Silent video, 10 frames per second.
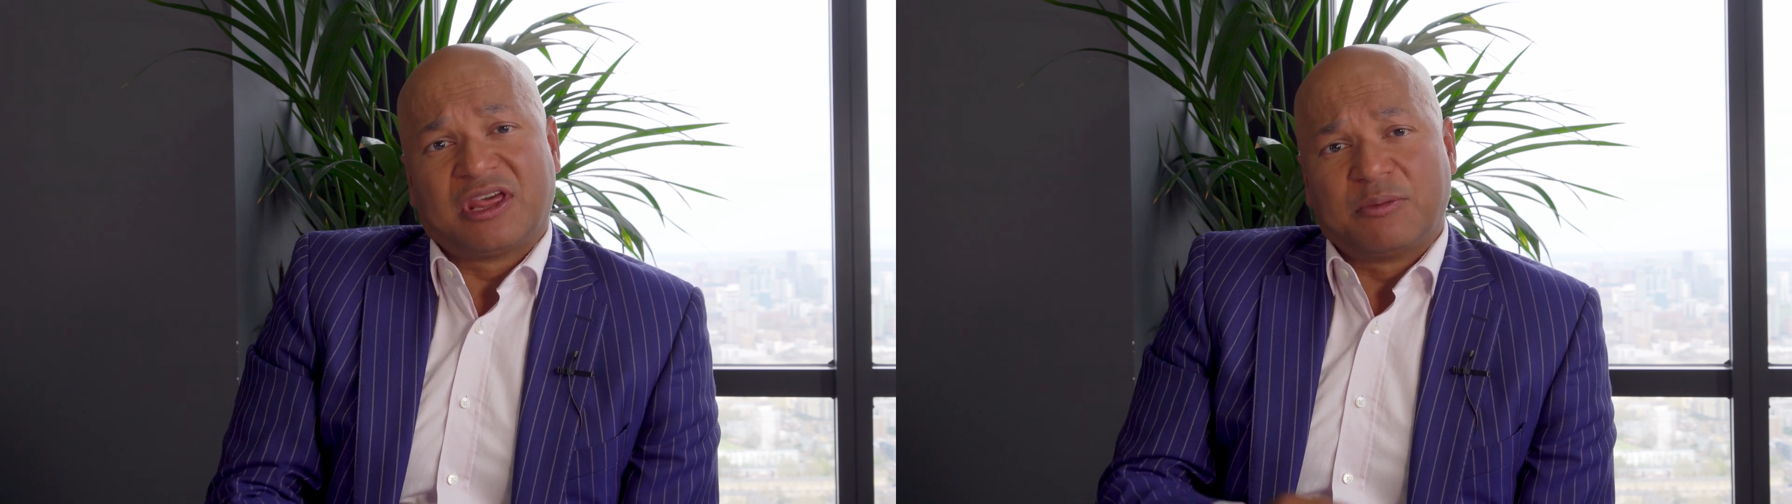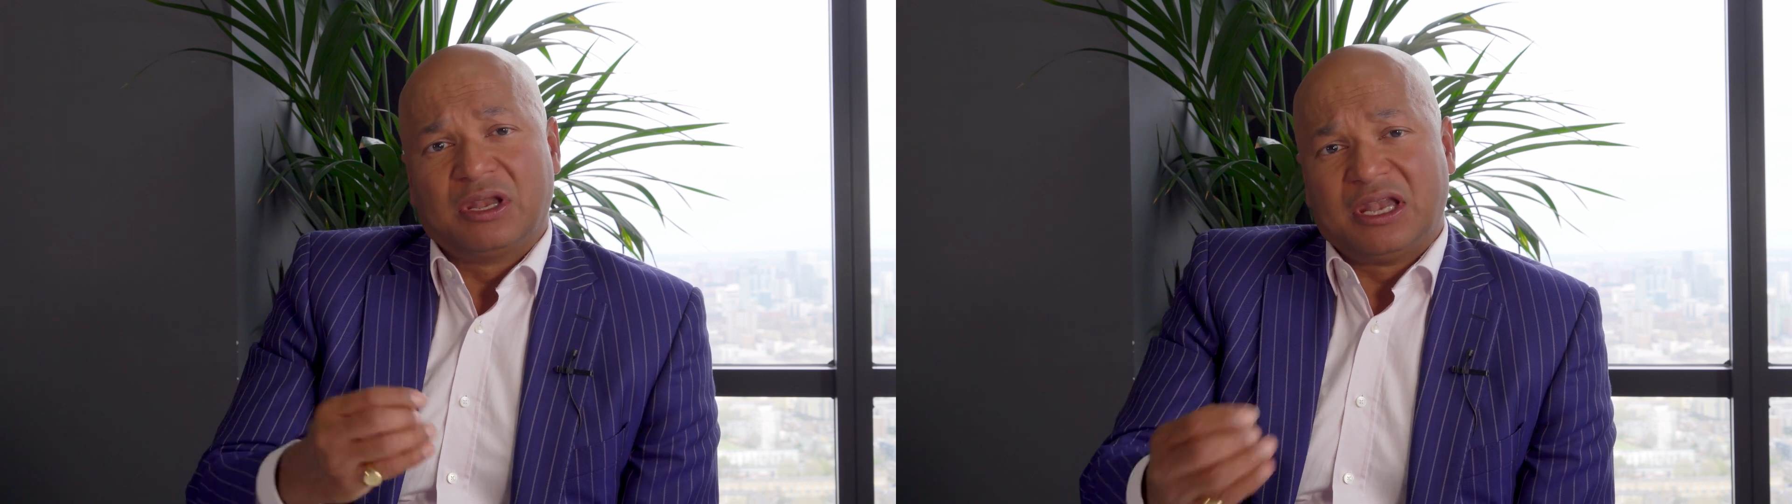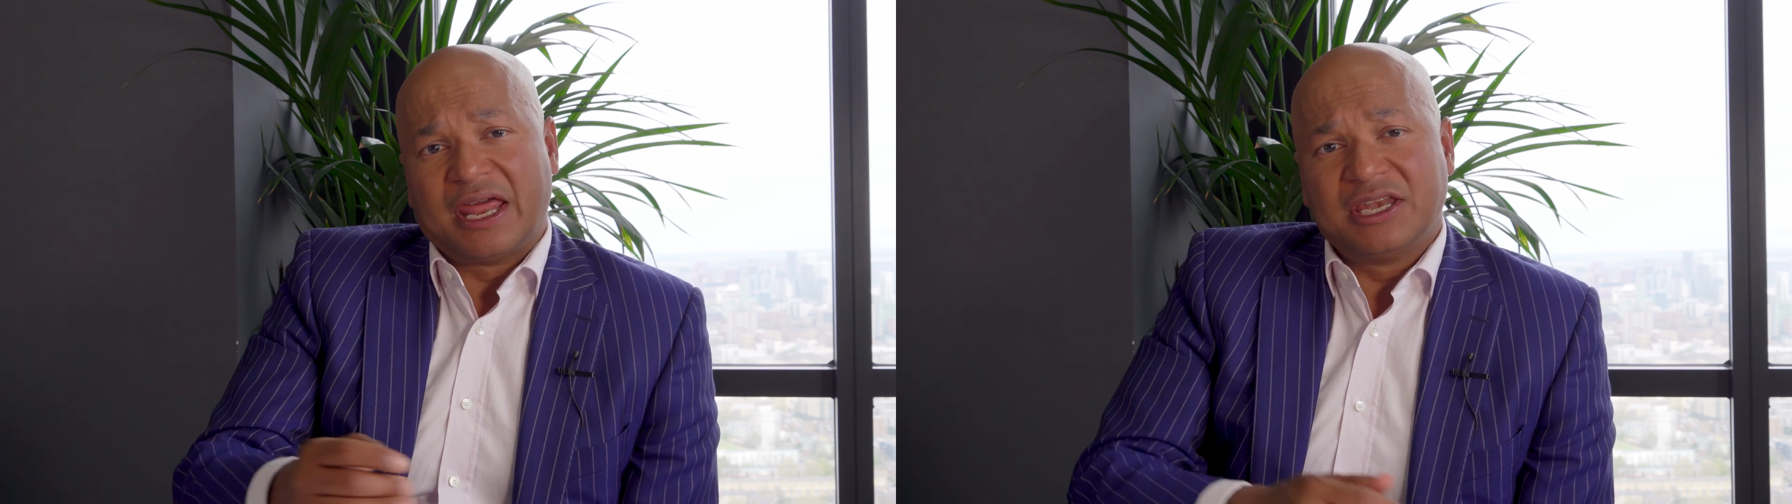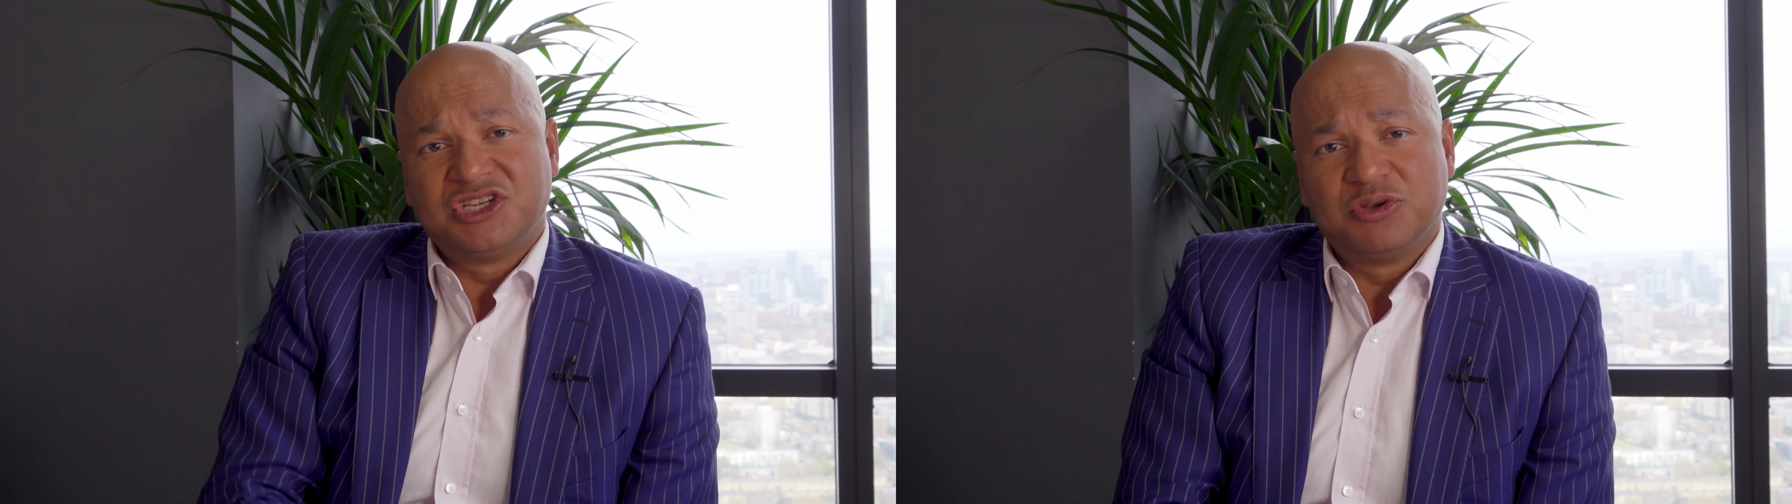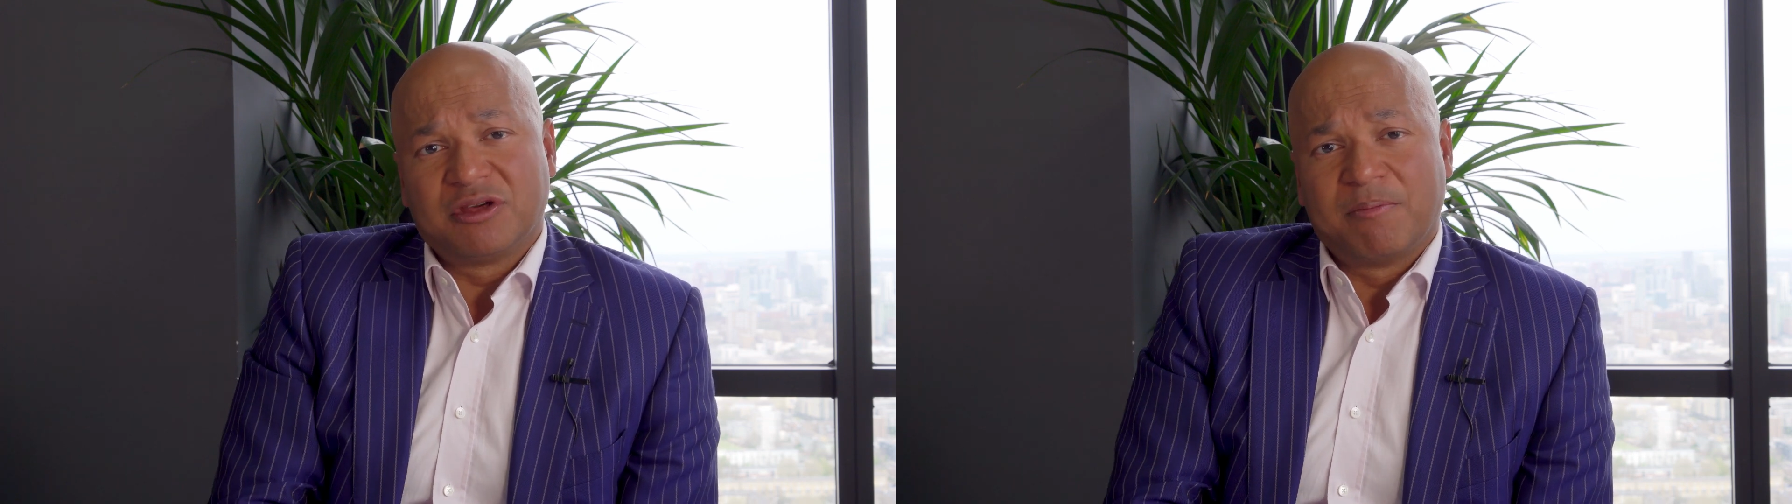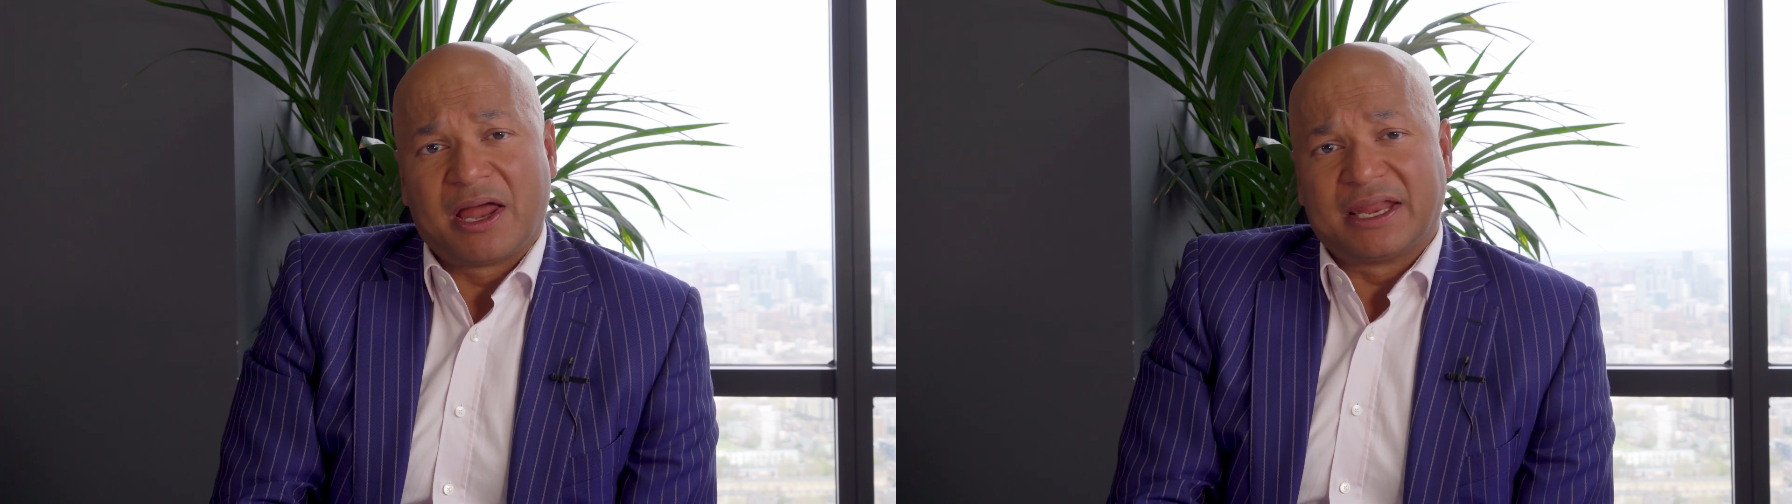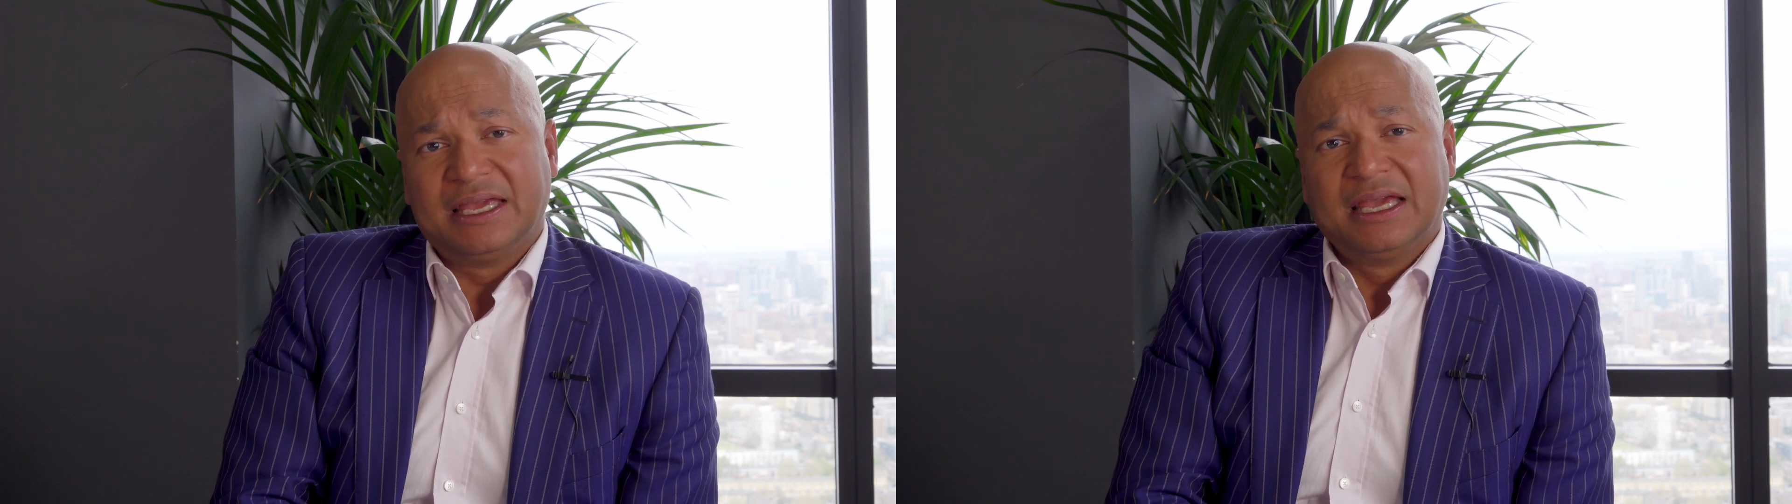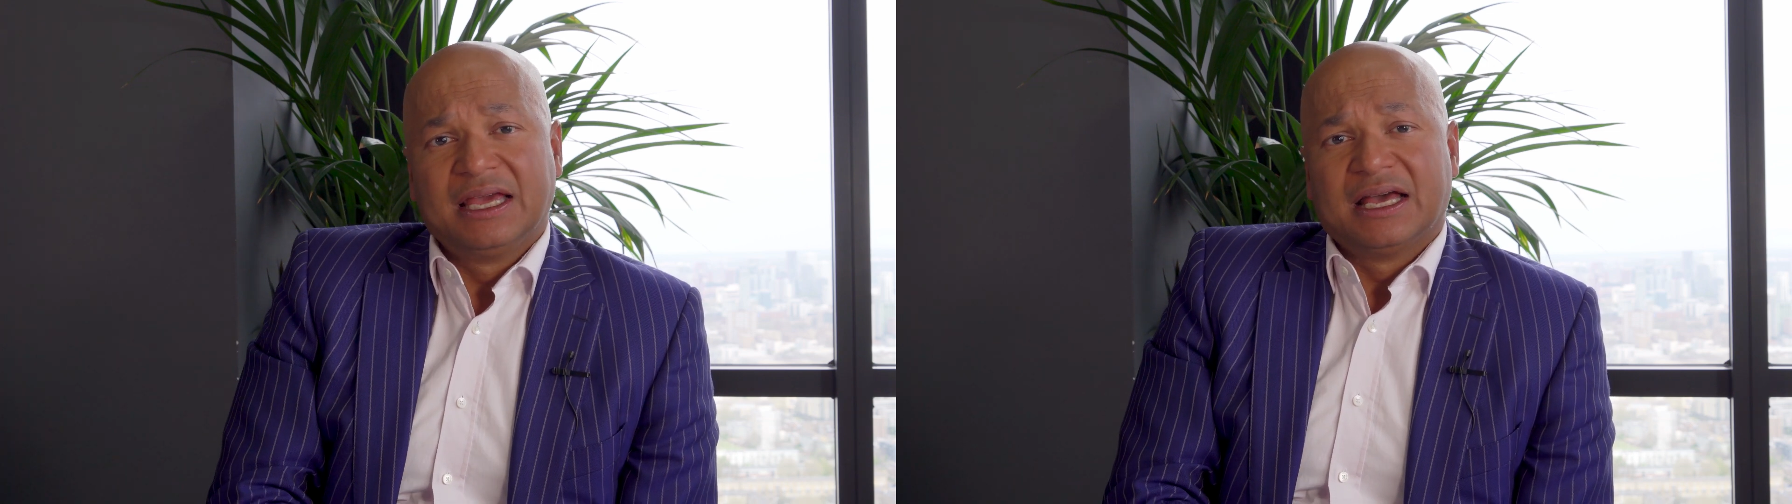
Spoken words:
they will lend you the money,